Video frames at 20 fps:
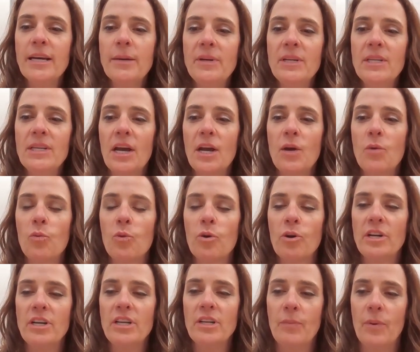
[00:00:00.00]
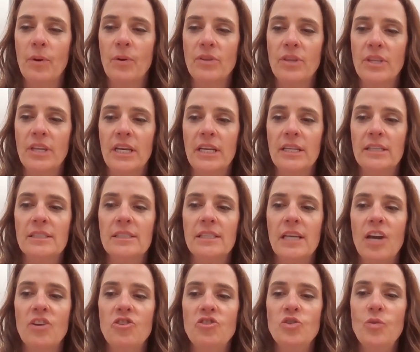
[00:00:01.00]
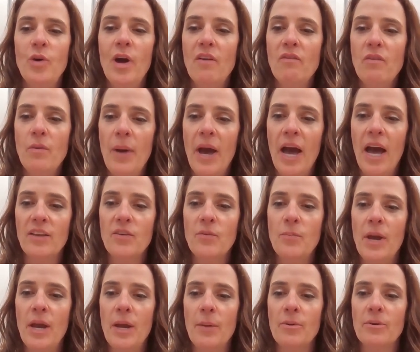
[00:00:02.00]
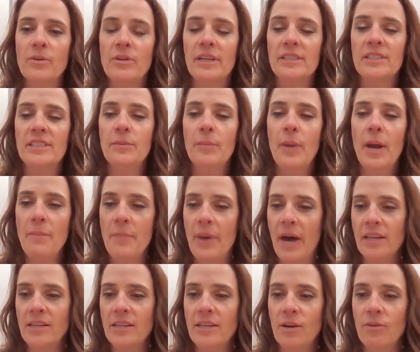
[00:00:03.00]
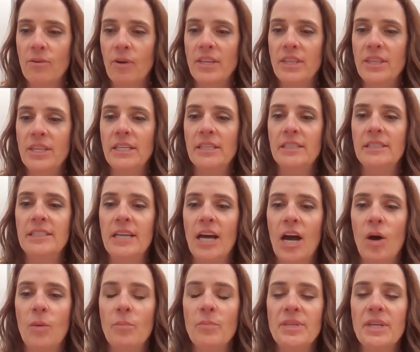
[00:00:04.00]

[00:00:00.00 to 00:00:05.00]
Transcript: up at night worrying about things. I do have a pad of paper next to my bed and I write things down,